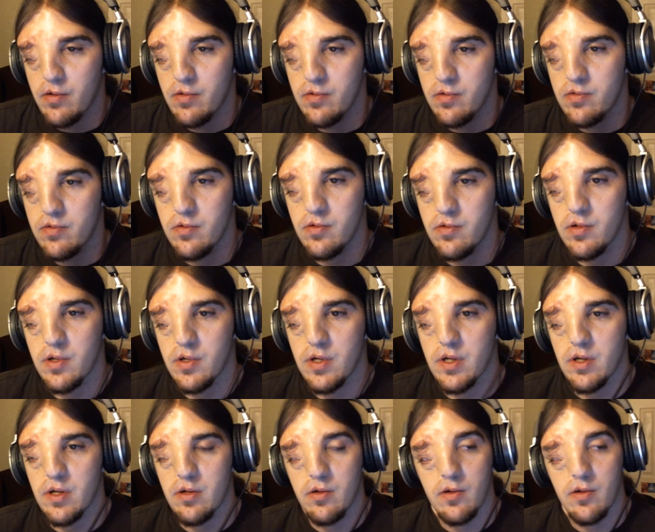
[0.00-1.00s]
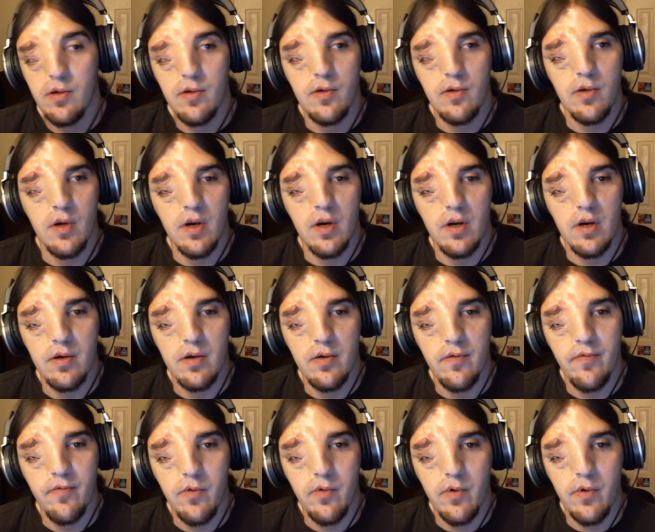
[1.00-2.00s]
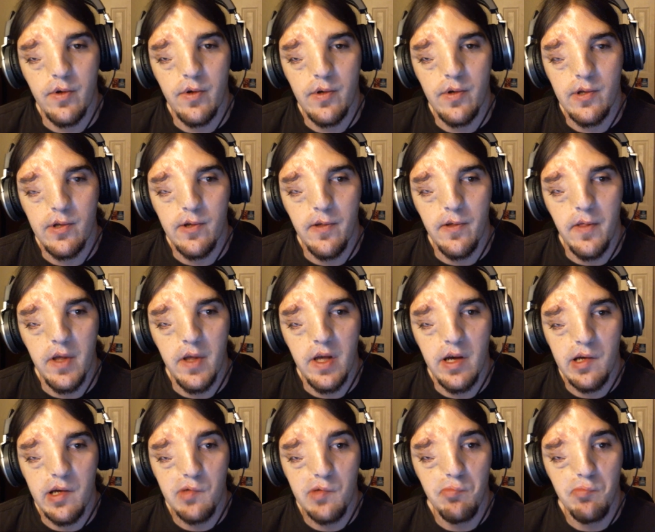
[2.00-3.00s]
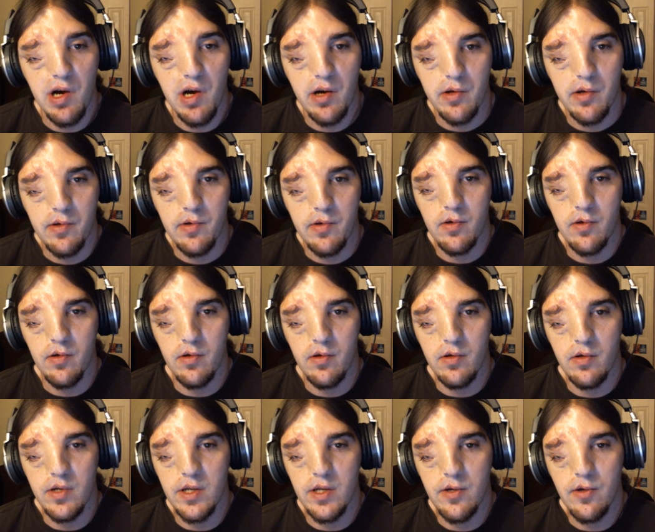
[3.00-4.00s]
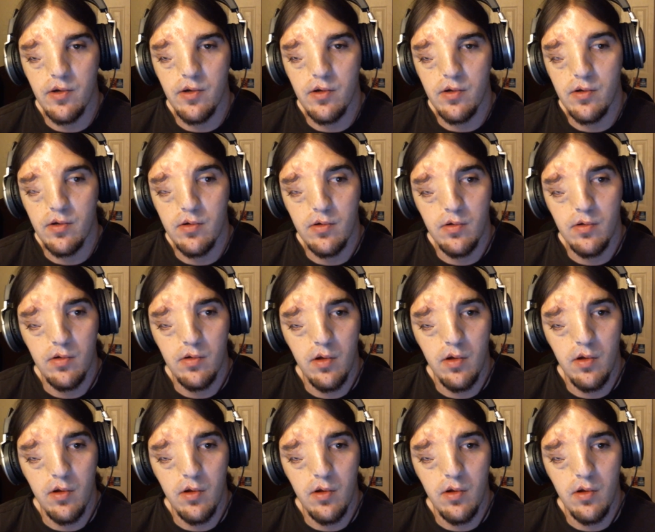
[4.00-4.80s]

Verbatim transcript: Yeah. Uh, of course, it's the Xbox edition.